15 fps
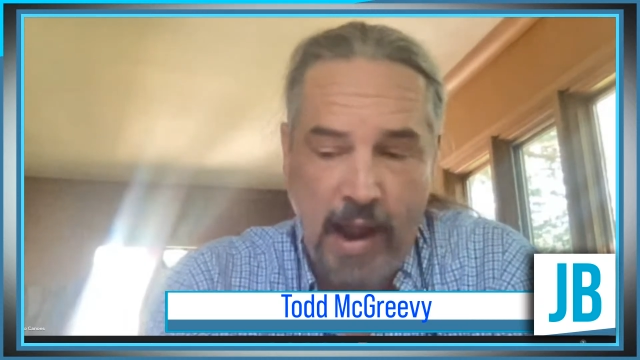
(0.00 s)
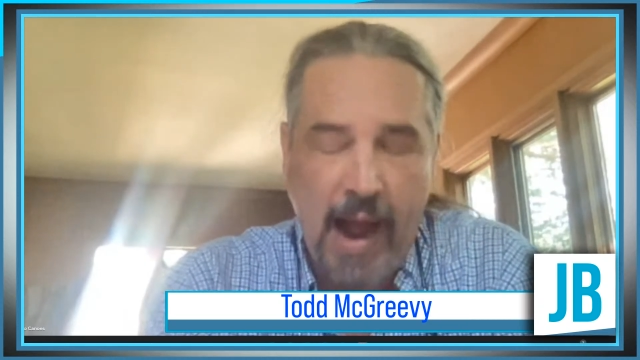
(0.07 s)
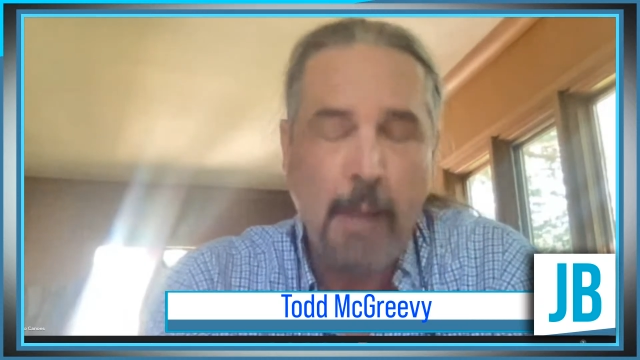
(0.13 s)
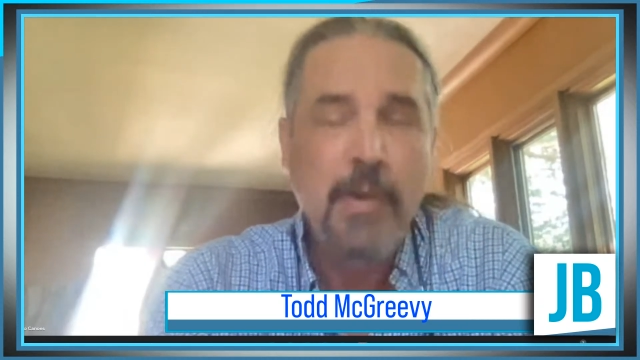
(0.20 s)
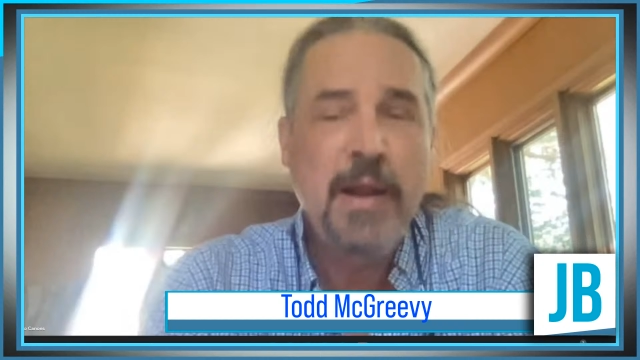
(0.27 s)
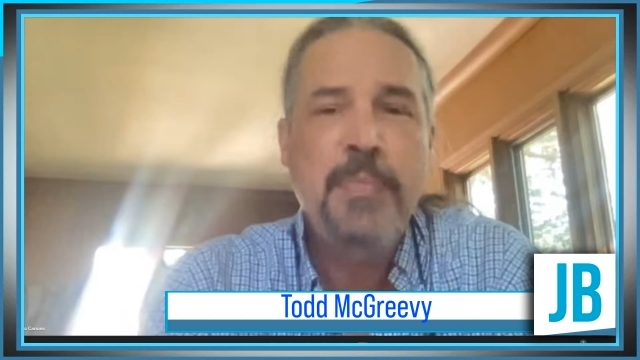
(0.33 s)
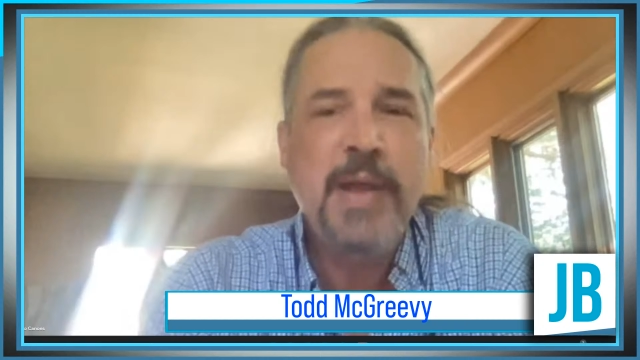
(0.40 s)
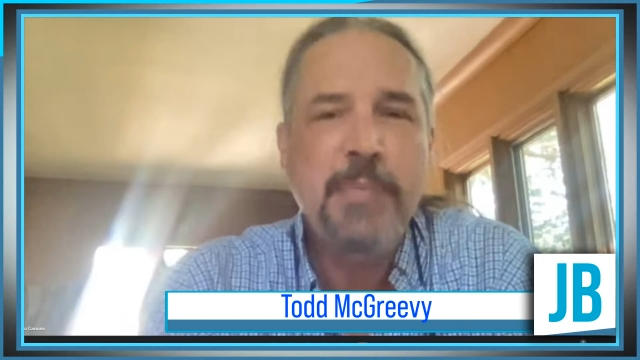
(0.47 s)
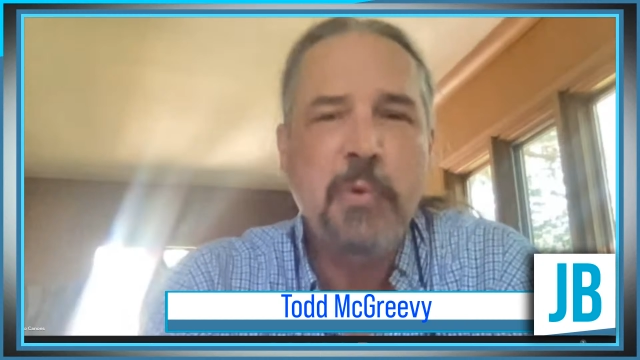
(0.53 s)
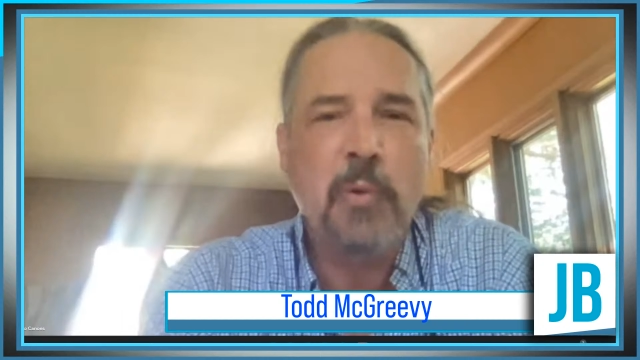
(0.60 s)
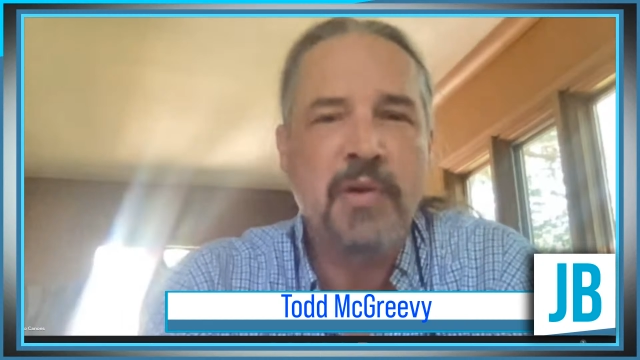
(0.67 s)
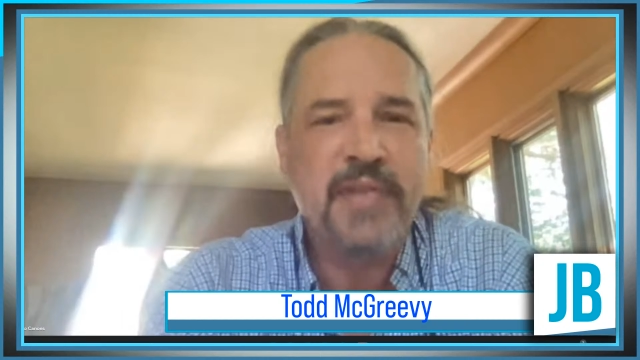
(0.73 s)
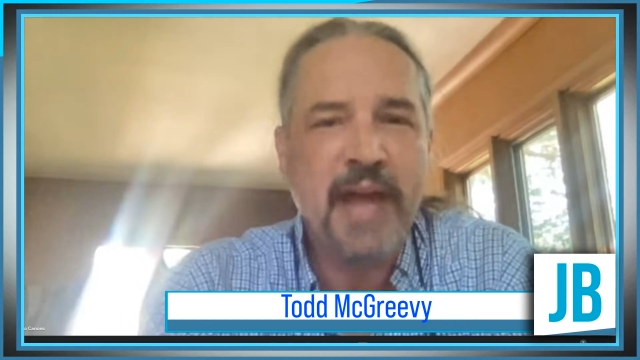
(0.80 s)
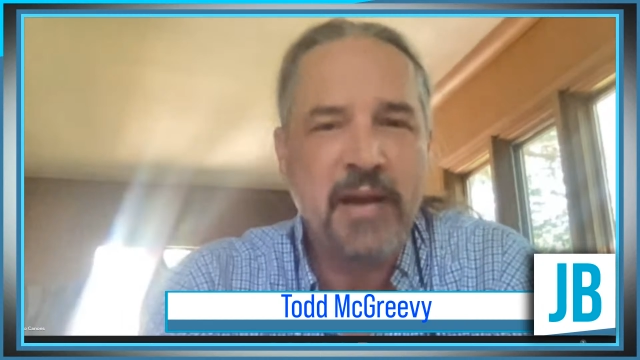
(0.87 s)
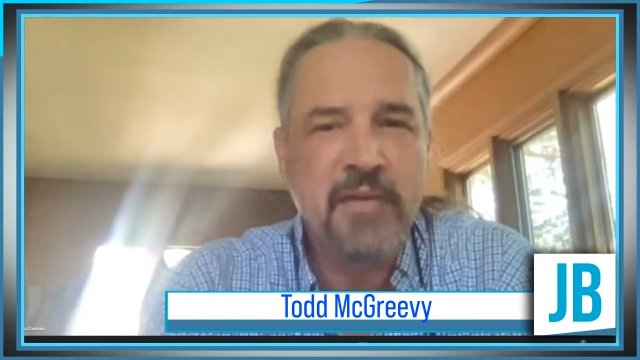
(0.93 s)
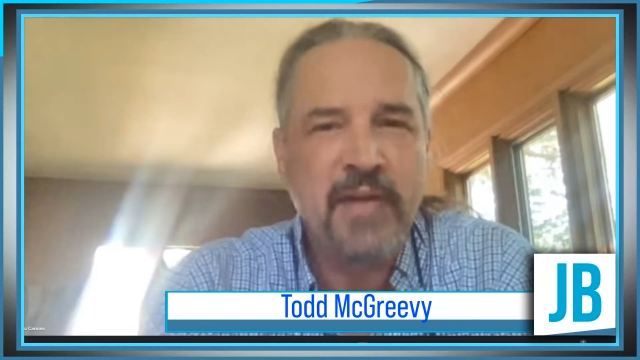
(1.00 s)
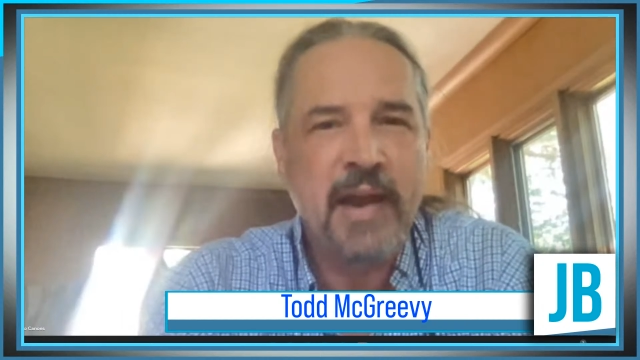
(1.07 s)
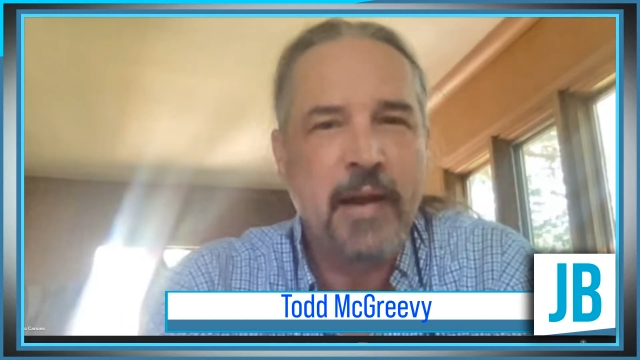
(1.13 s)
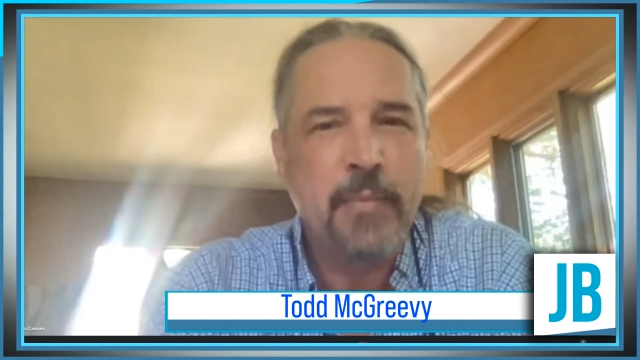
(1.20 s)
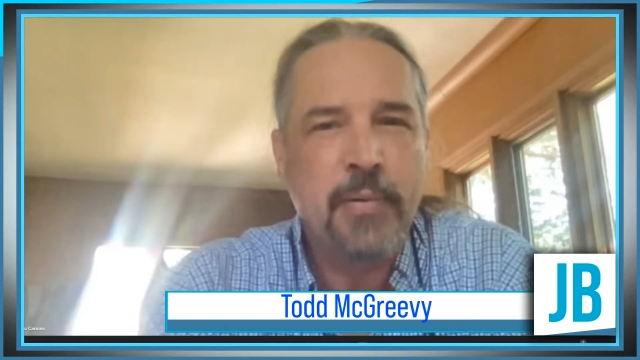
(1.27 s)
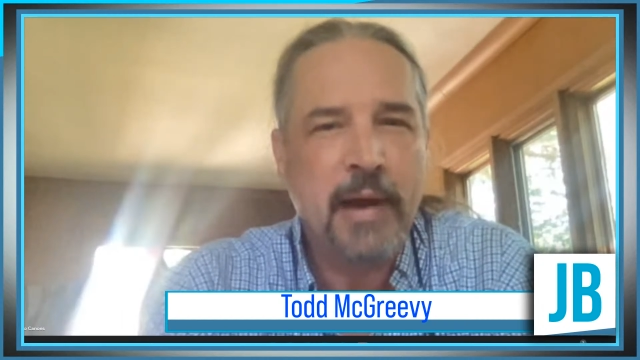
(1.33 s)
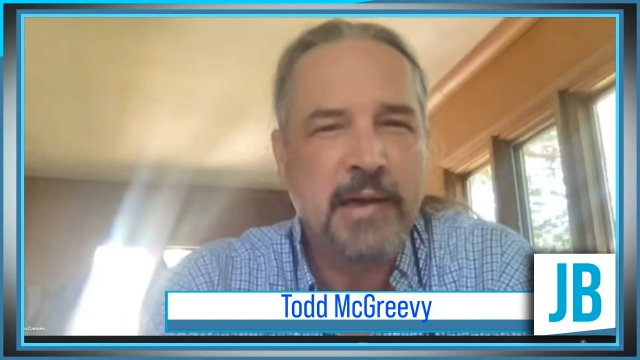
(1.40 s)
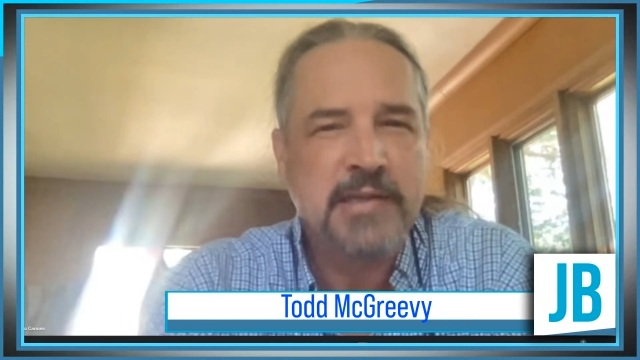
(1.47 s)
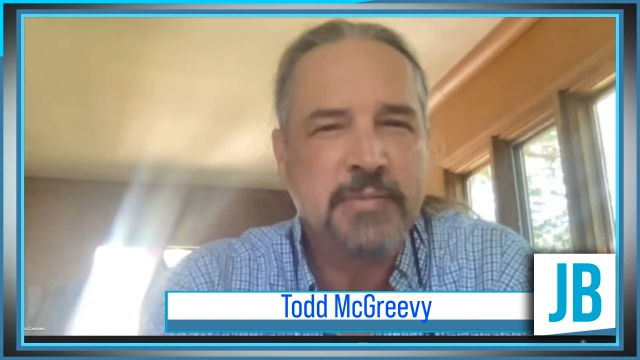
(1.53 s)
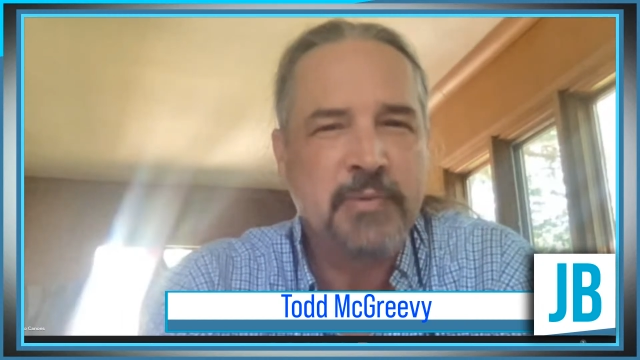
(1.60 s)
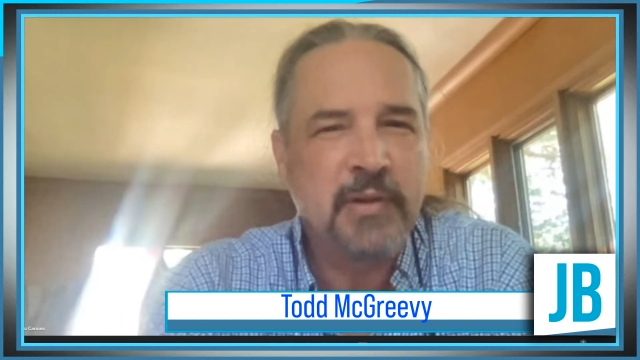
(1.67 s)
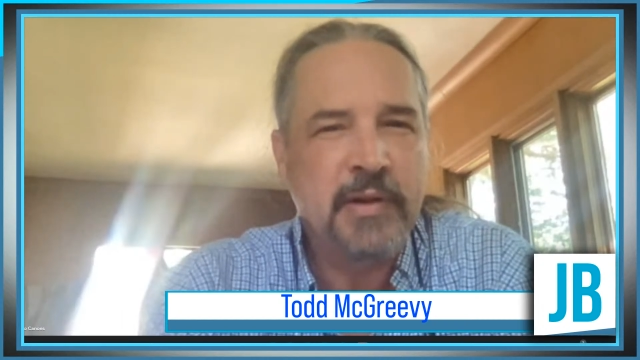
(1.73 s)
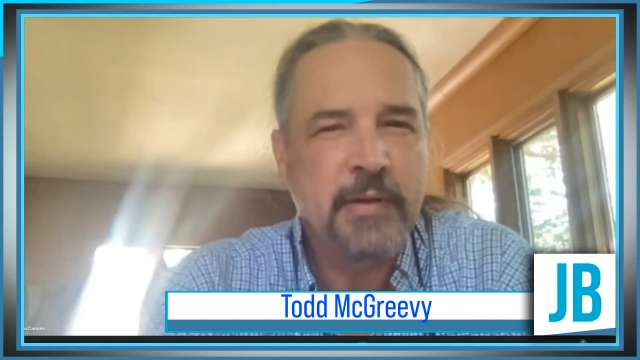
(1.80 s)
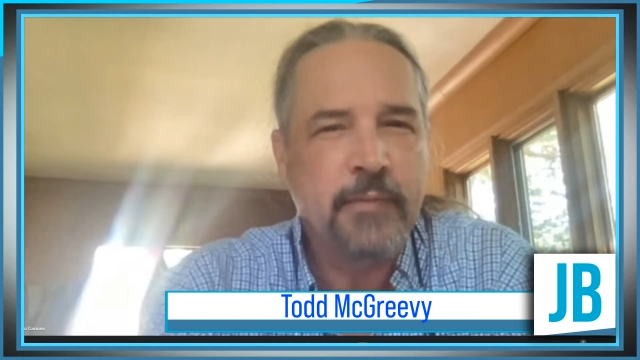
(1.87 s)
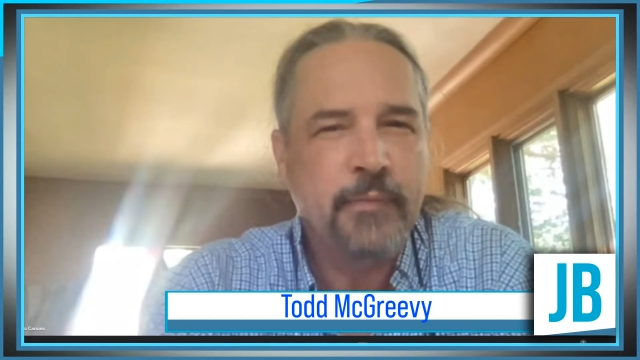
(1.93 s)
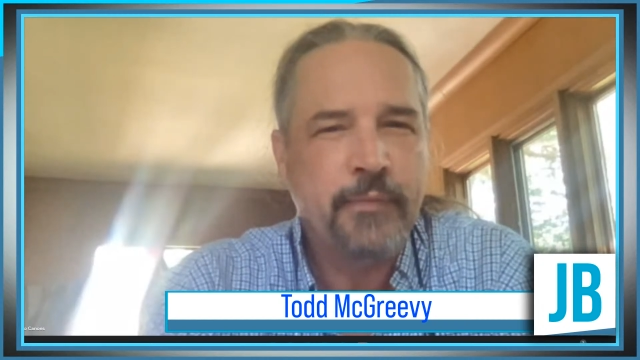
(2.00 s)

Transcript: how many people were at that event approximately?